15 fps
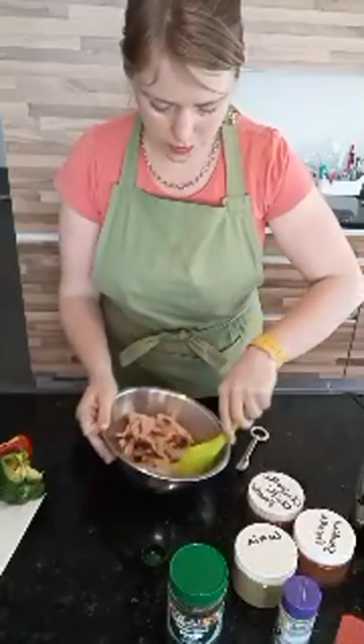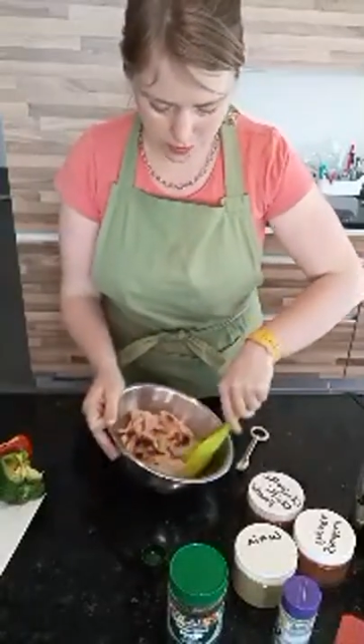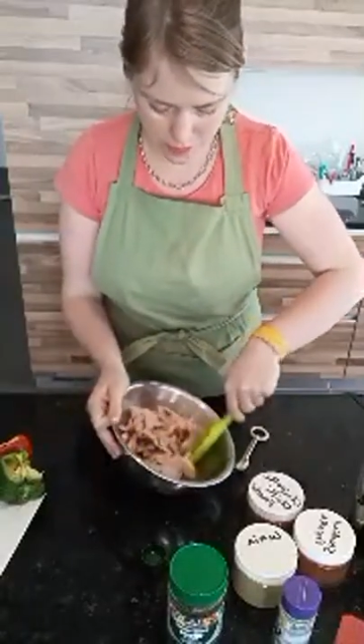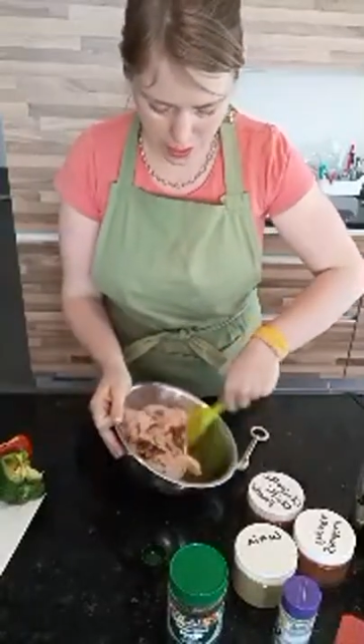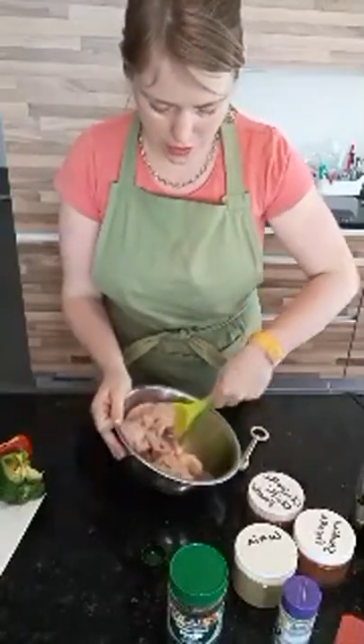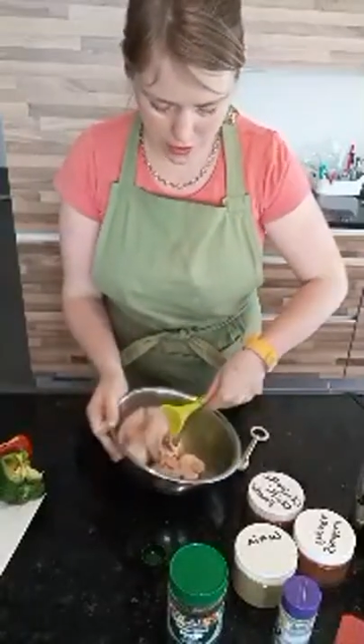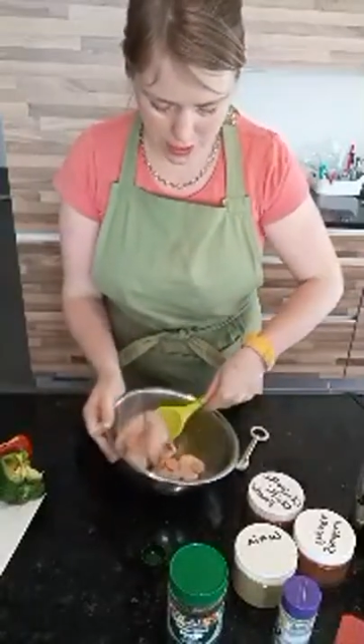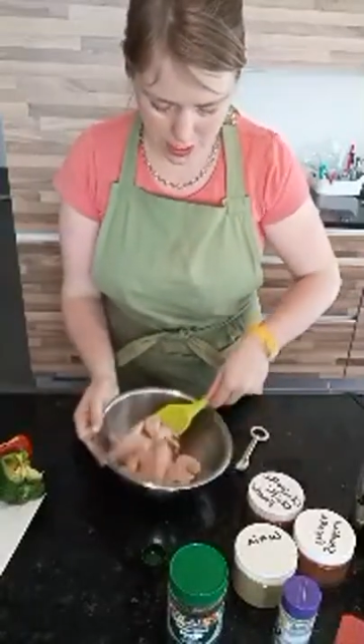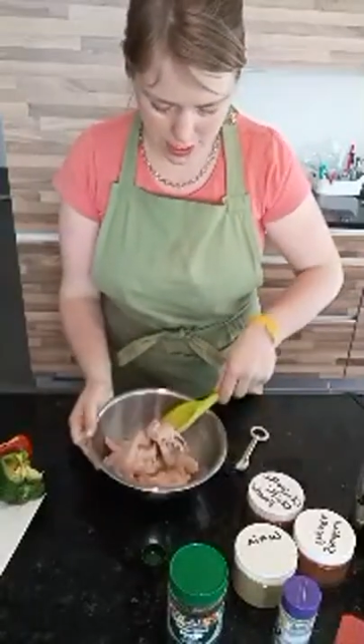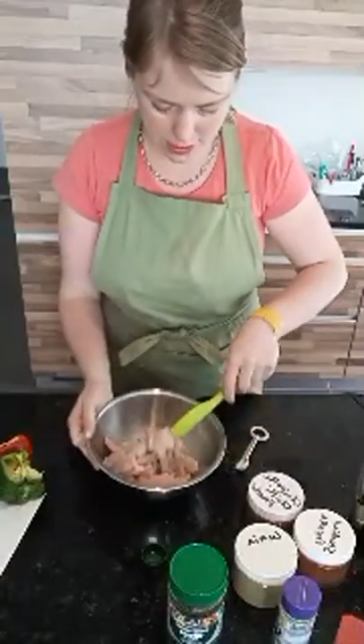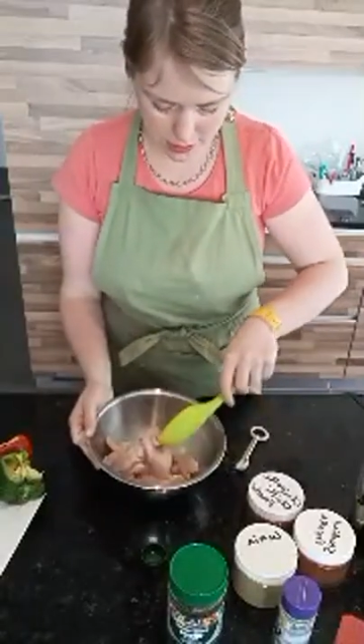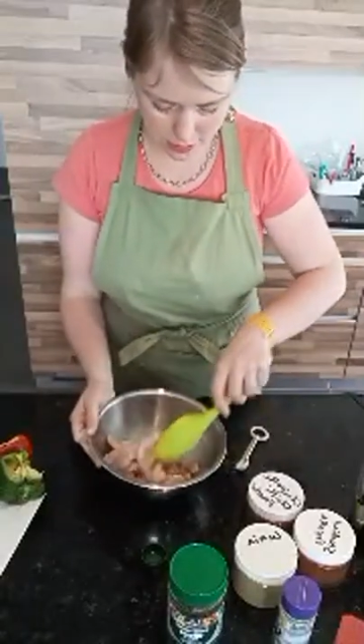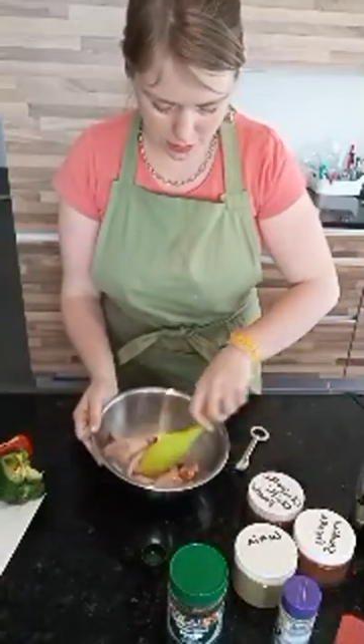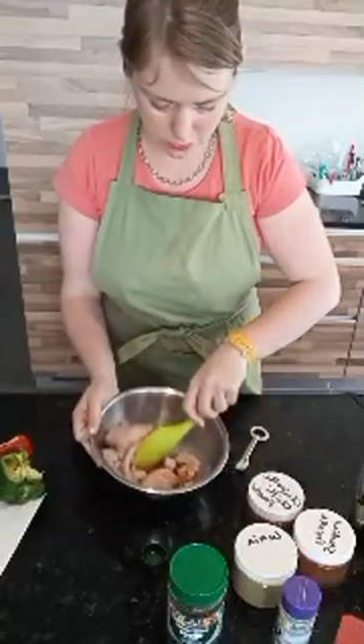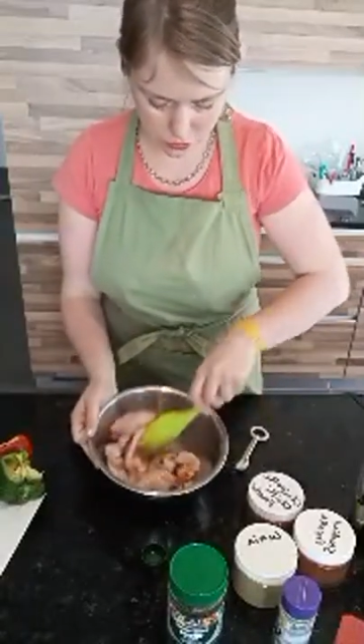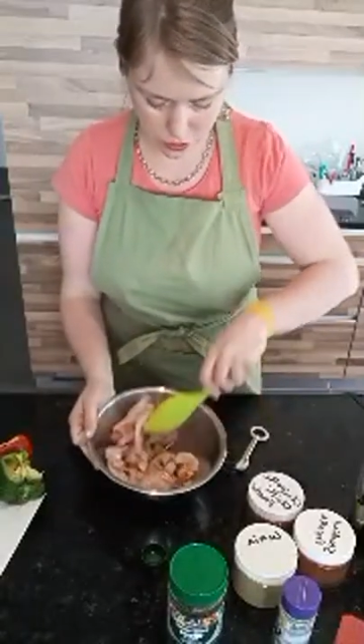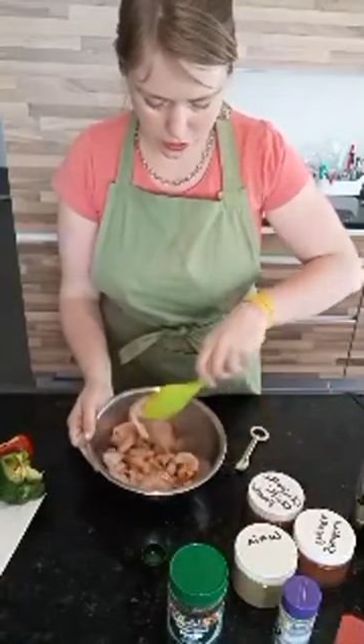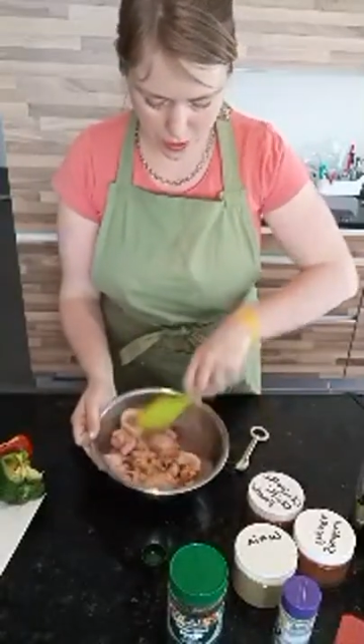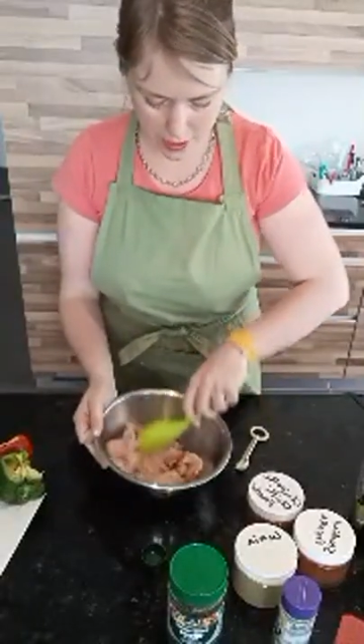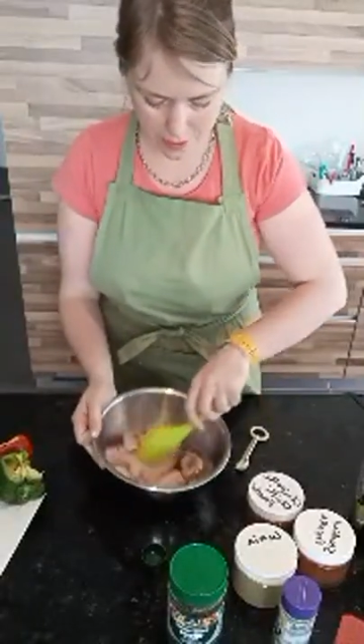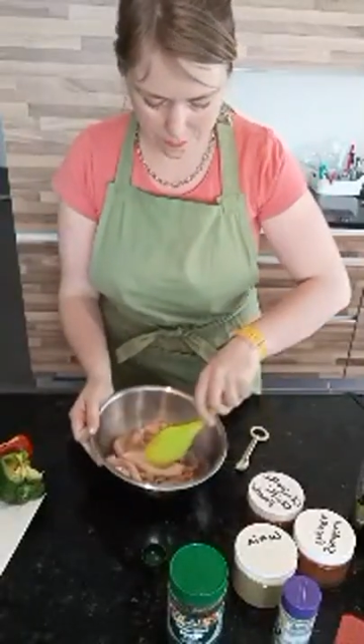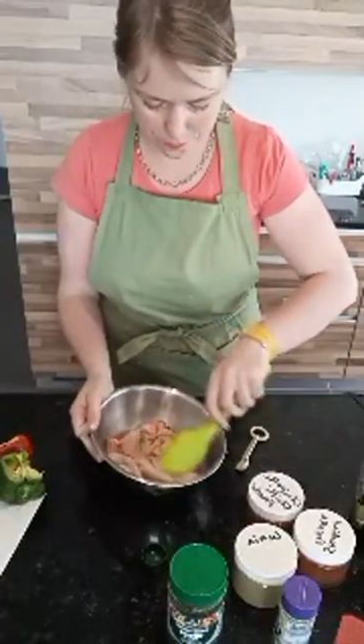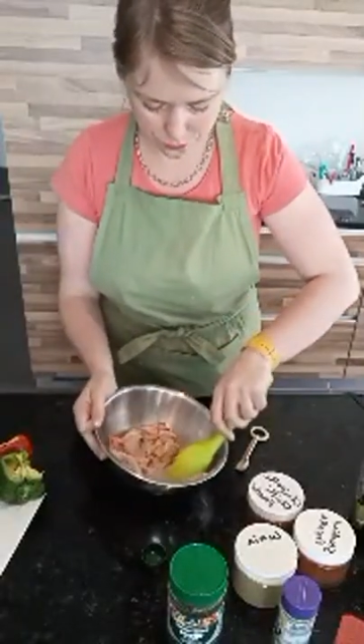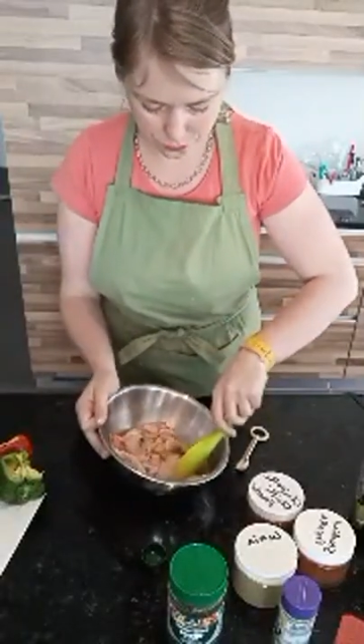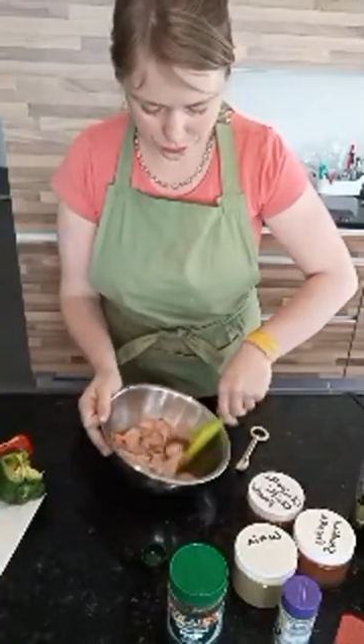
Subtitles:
the marinade through that.